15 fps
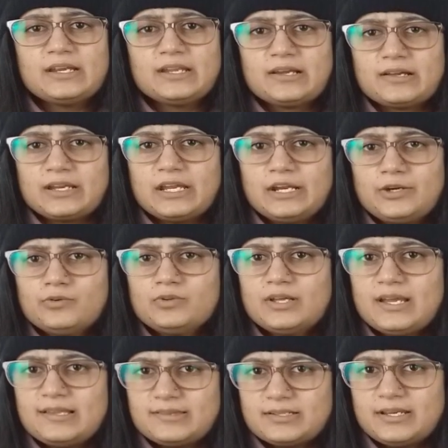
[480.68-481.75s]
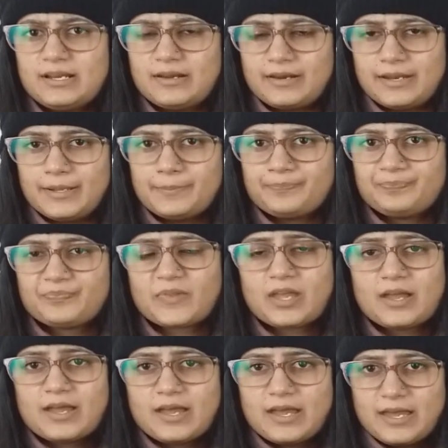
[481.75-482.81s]
degree to the incident ray?
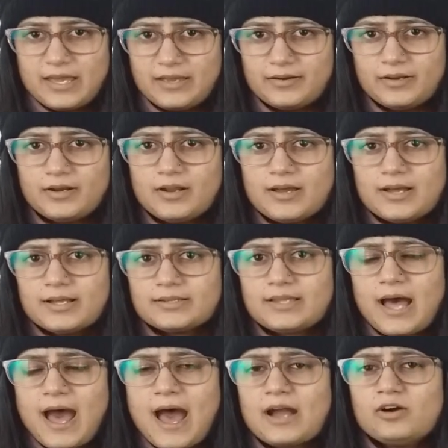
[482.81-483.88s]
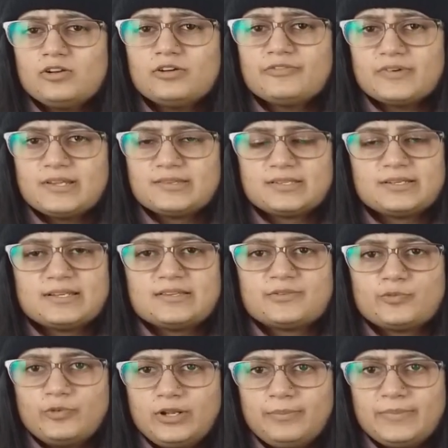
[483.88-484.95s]
Here, the angle of
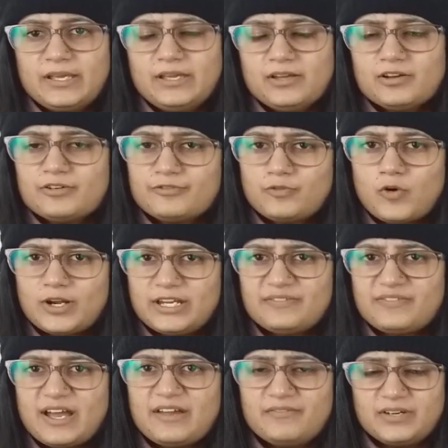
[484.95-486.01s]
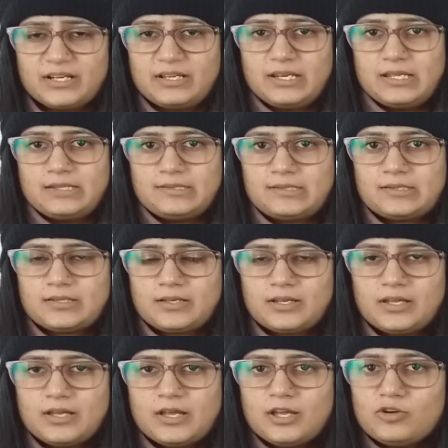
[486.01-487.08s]
incidence will be 45 degrees.
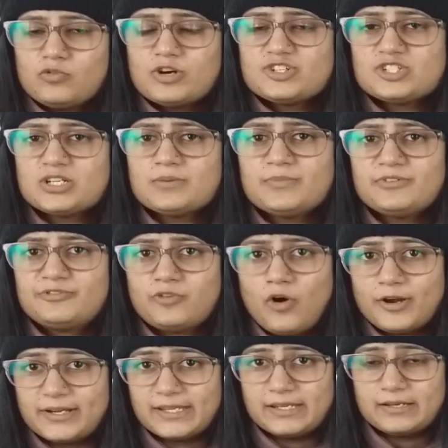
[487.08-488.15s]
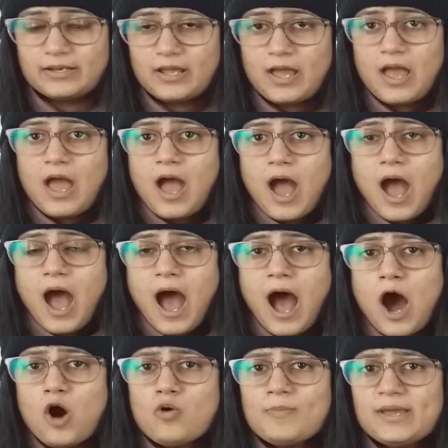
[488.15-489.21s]
Question number 14.
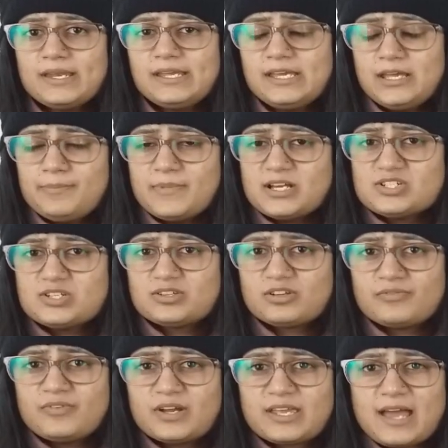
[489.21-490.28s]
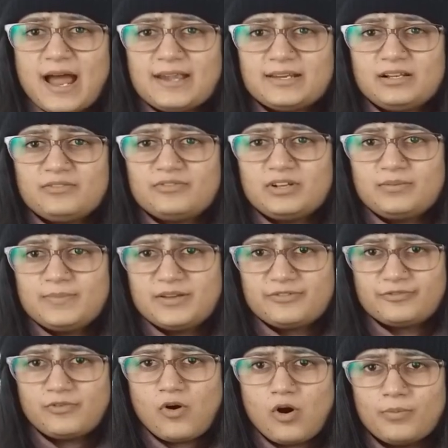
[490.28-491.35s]
How many images of a candle will be
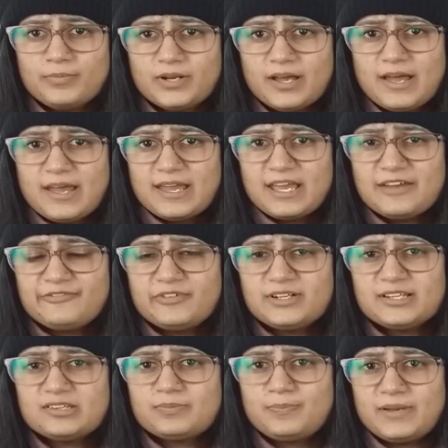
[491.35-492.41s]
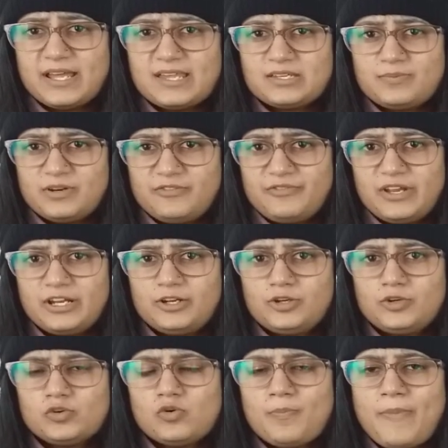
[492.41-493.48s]
formed if it is placed
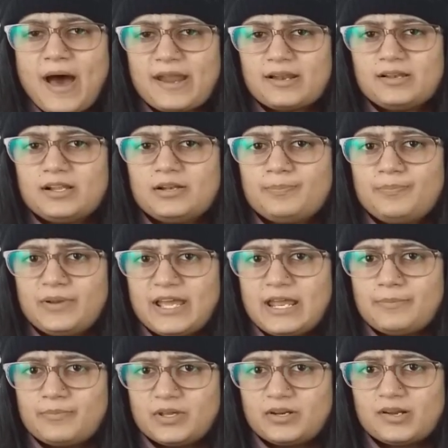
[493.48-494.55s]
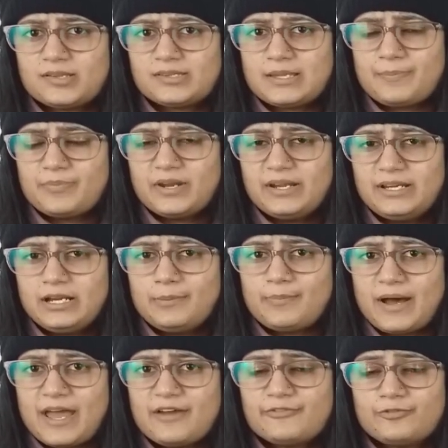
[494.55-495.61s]
between two parallel plane mirrors separated
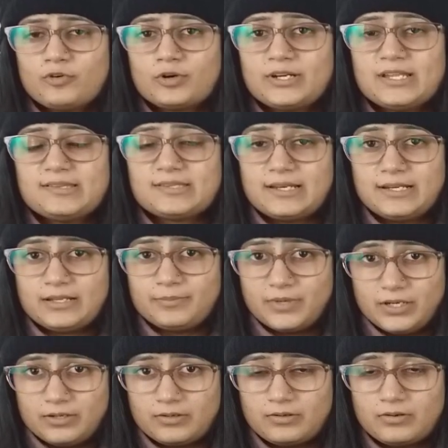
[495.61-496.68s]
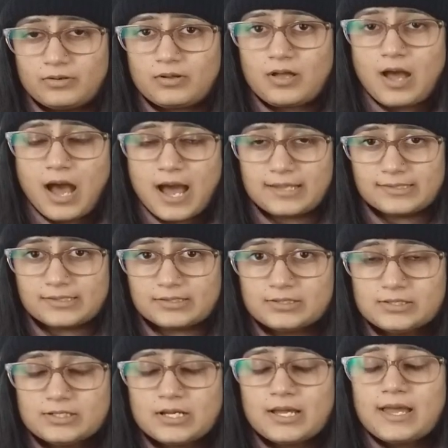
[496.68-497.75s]
by 40 centimeter? Answer.